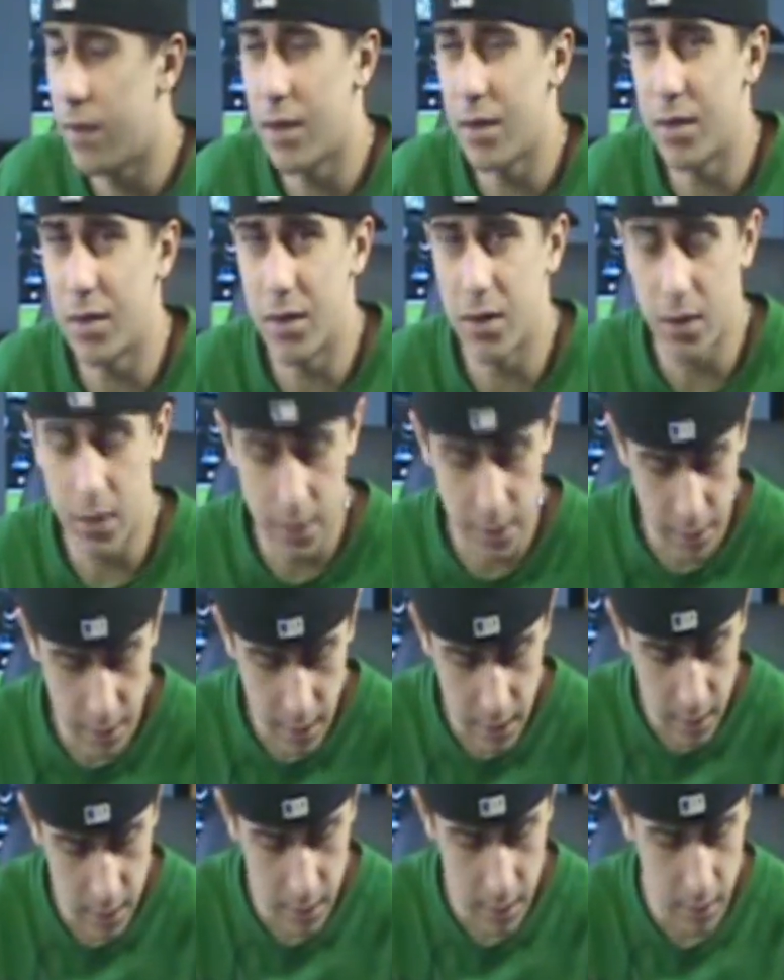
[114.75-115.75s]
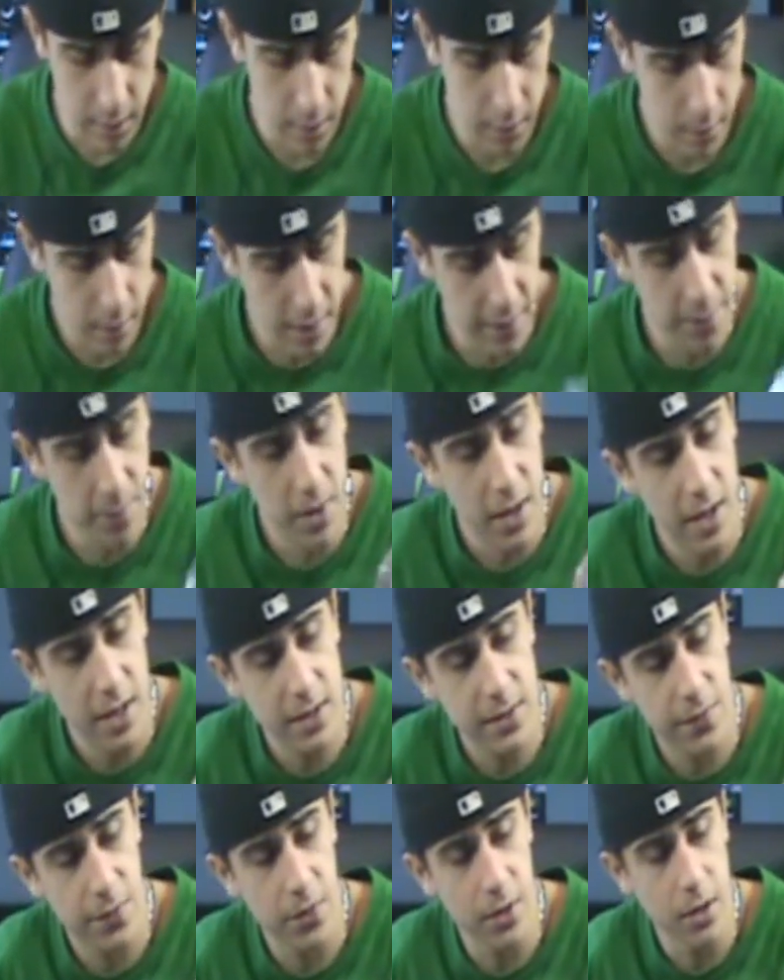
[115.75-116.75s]
the
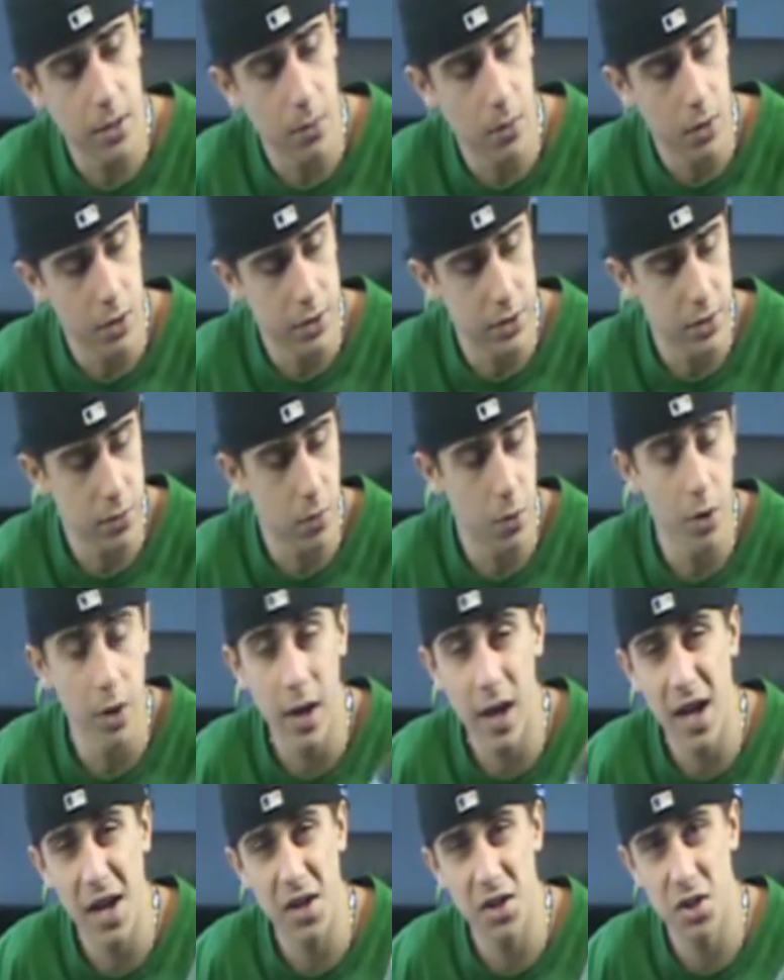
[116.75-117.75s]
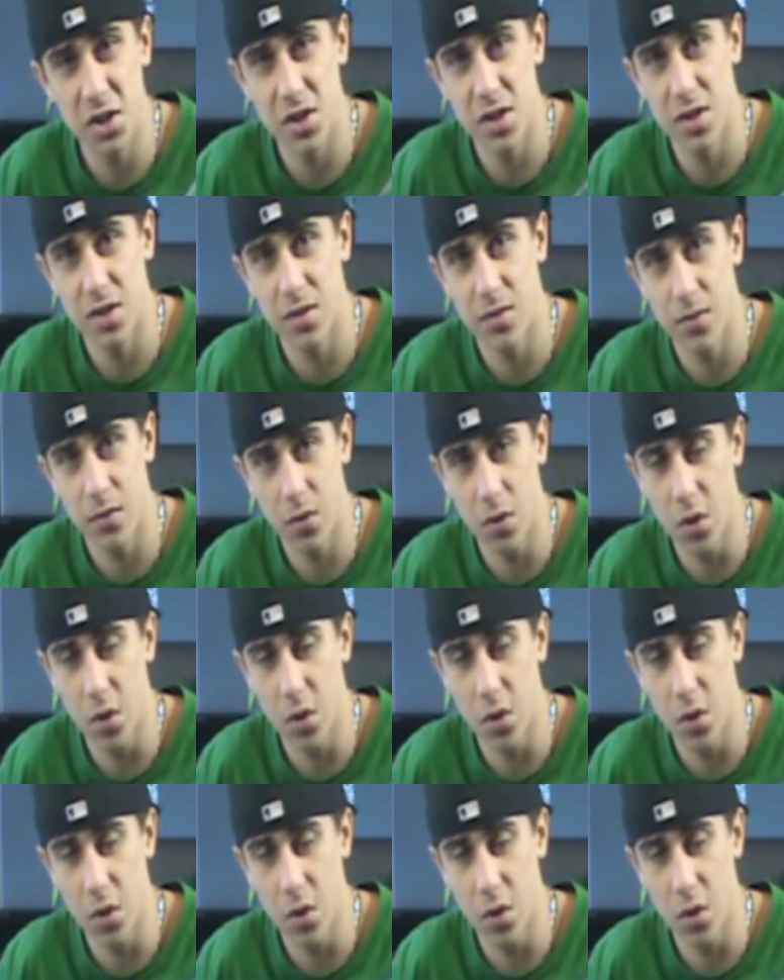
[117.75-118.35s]
FPS Freek ones were not just